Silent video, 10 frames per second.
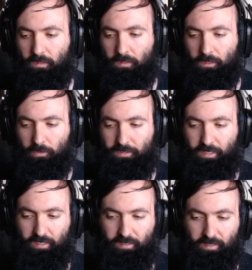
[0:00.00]
You were
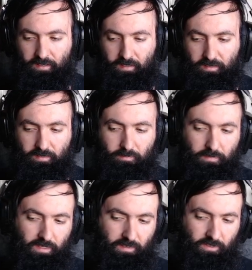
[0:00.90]
tanking
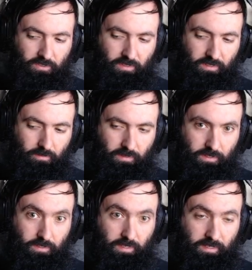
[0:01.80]
meteors and you're
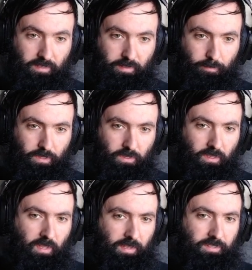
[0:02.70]
restocking the belt.
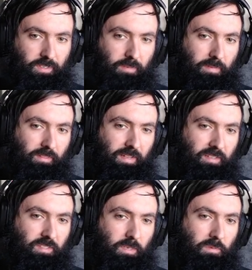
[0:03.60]
That's what I mean.
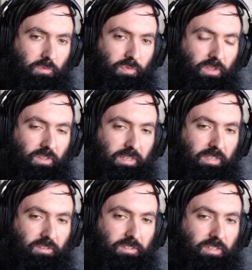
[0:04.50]
Last time it felt like
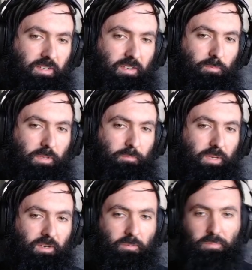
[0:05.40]
I was getting a bit
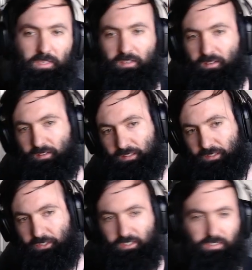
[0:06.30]
better meteor
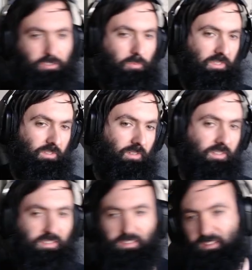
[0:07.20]
RNG as well,
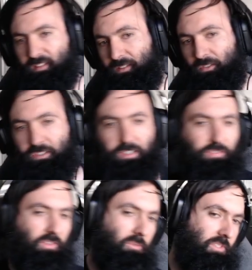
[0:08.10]
which
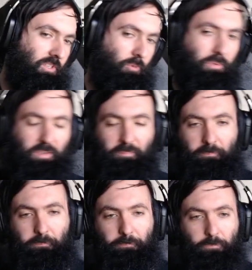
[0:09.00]
definitely was helping.
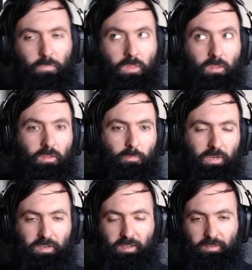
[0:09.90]
But I
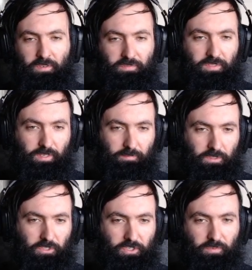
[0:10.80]
didn't have enough
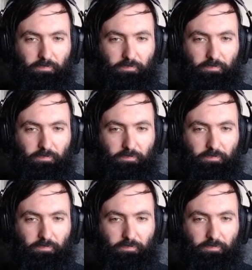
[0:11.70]
damage.